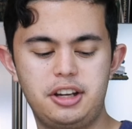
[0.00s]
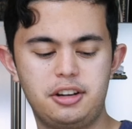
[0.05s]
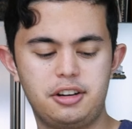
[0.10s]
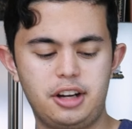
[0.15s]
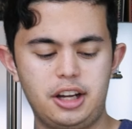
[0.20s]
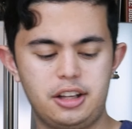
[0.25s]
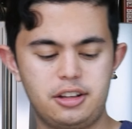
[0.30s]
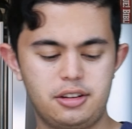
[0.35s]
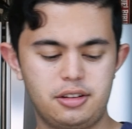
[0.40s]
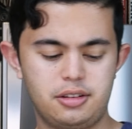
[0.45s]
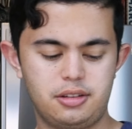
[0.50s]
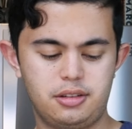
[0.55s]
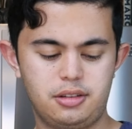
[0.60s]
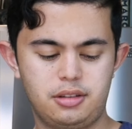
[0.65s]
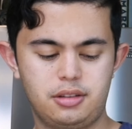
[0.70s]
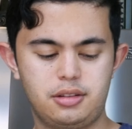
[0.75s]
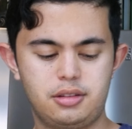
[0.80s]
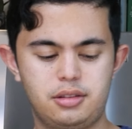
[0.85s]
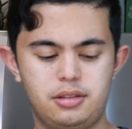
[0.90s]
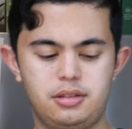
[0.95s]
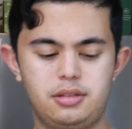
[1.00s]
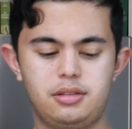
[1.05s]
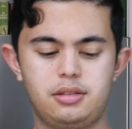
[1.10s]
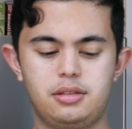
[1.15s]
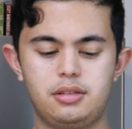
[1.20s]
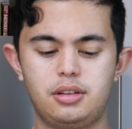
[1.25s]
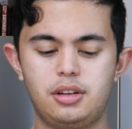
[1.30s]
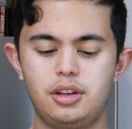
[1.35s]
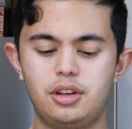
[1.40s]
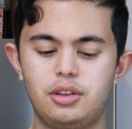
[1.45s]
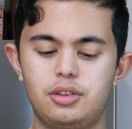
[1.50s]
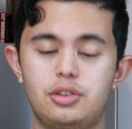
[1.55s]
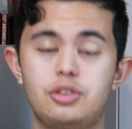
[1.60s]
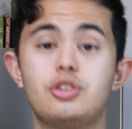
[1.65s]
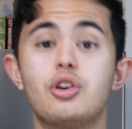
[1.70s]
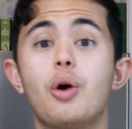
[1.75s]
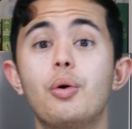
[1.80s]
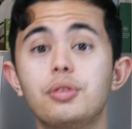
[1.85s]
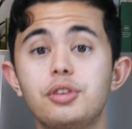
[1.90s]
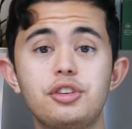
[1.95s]
hearing.
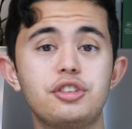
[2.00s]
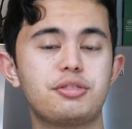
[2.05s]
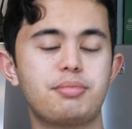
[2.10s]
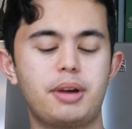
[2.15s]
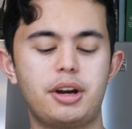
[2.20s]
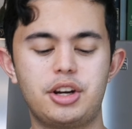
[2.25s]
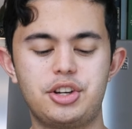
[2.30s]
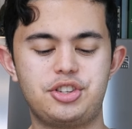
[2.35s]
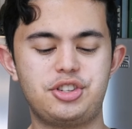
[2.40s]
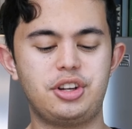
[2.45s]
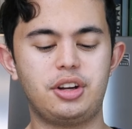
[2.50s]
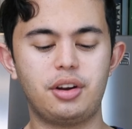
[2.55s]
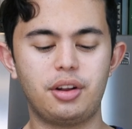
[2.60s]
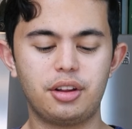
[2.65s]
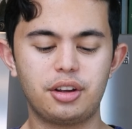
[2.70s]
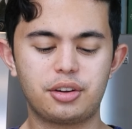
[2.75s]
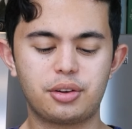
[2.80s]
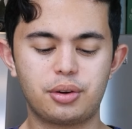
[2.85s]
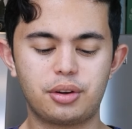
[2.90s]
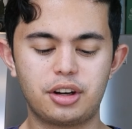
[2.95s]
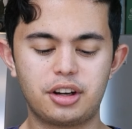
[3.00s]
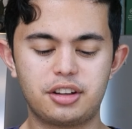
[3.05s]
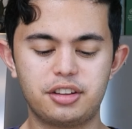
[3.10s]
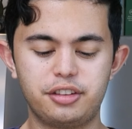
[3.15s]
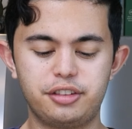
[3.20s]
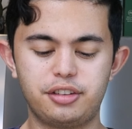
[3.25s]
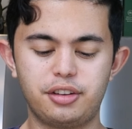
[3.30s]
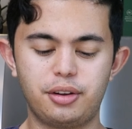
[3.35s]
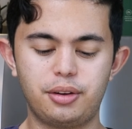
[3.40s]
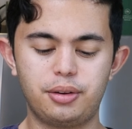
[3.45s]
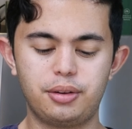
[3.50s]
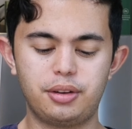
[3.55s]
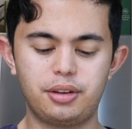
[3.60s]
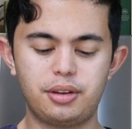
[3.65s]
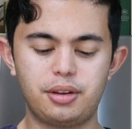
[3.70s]
Don't use maraschino liqueur because